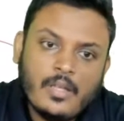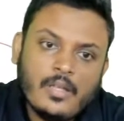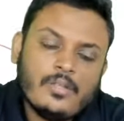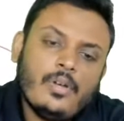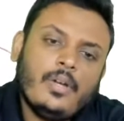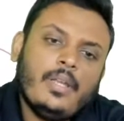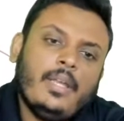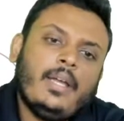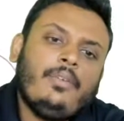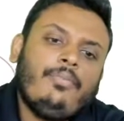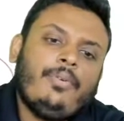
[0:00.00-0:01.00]
So
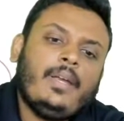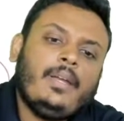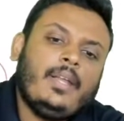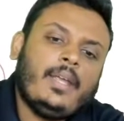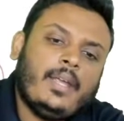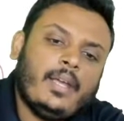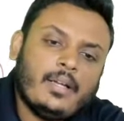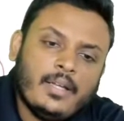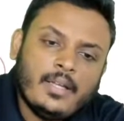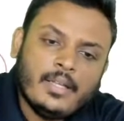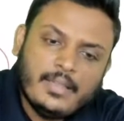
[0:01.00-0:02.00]
here if I take,
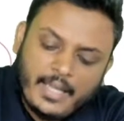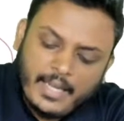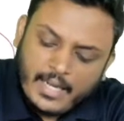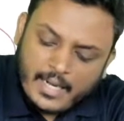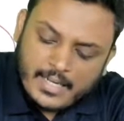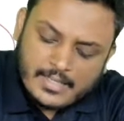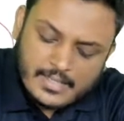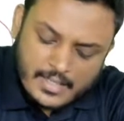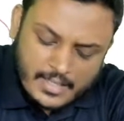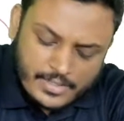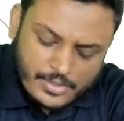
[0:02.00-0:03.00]
they
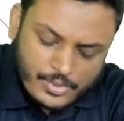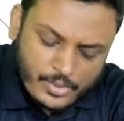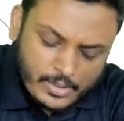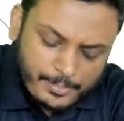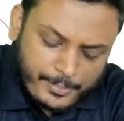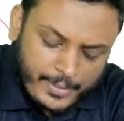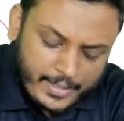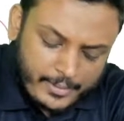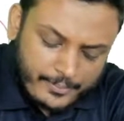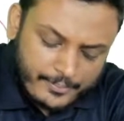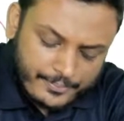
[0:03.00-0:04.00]
ask us to
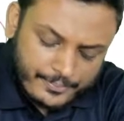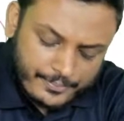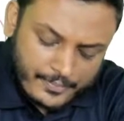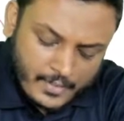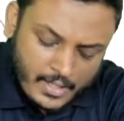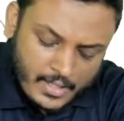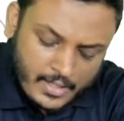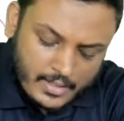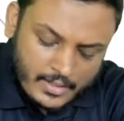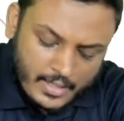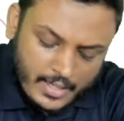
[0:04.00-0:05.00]
apply.
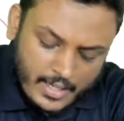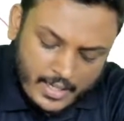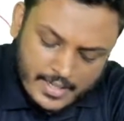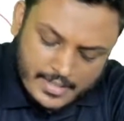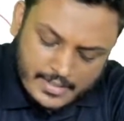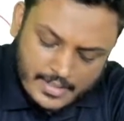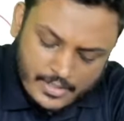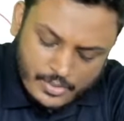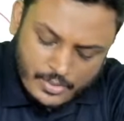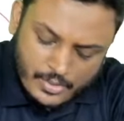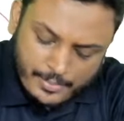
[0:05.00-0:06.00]
They ask
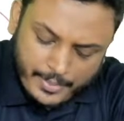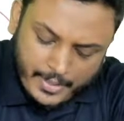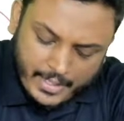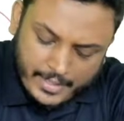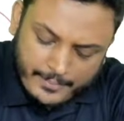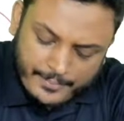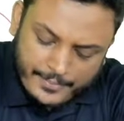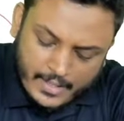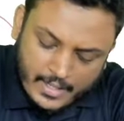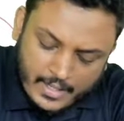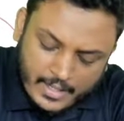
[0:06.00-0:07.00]
us to apply
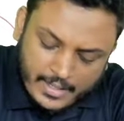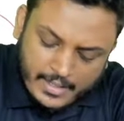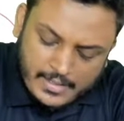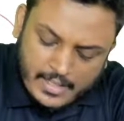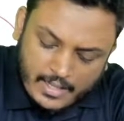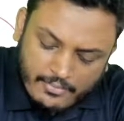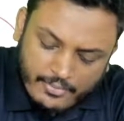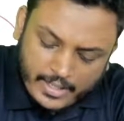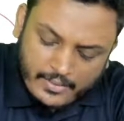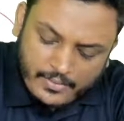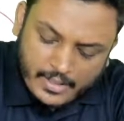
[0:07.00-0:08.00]
ISA
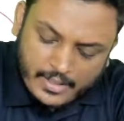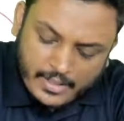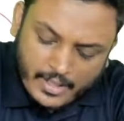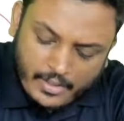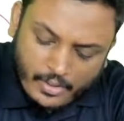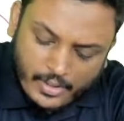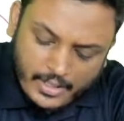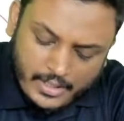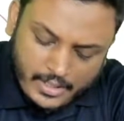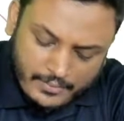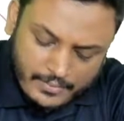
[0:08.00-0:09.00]
500
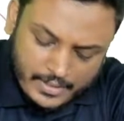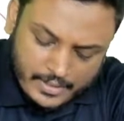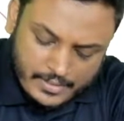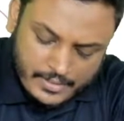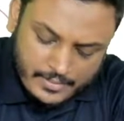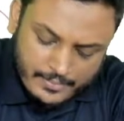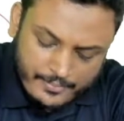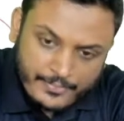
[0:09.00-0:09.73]
audit evidence.